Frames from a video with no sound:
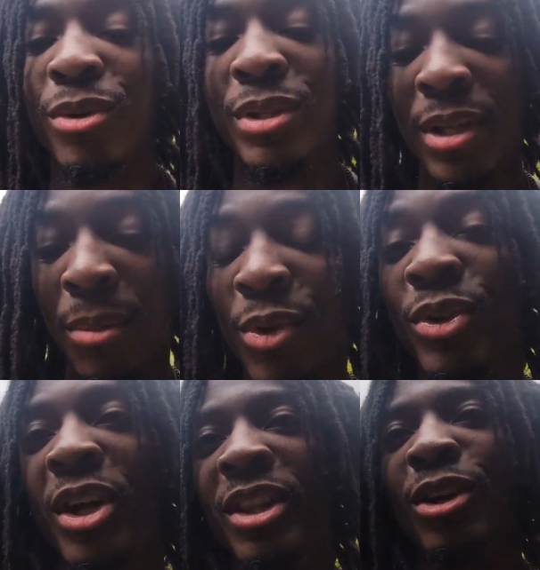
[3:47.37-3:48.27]
know what I'm saying? Let me know
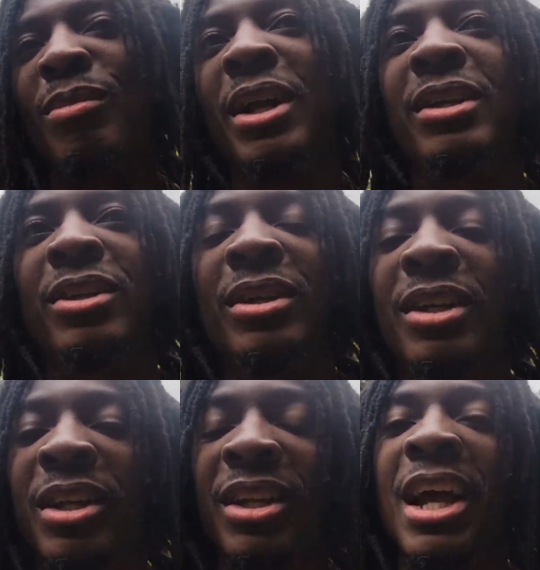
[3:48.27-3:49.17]
what y'all think about it
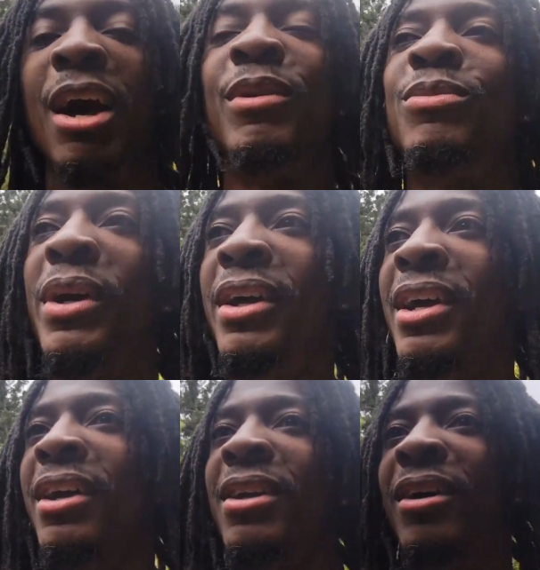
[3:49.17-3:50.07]
in the comments,
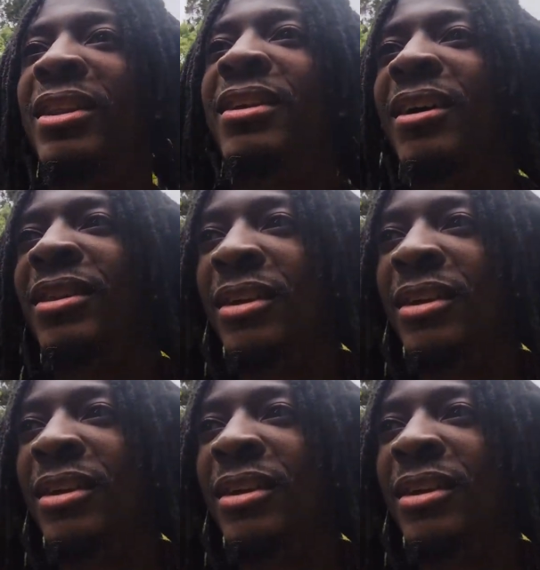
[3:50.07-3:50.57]
man. Y'all think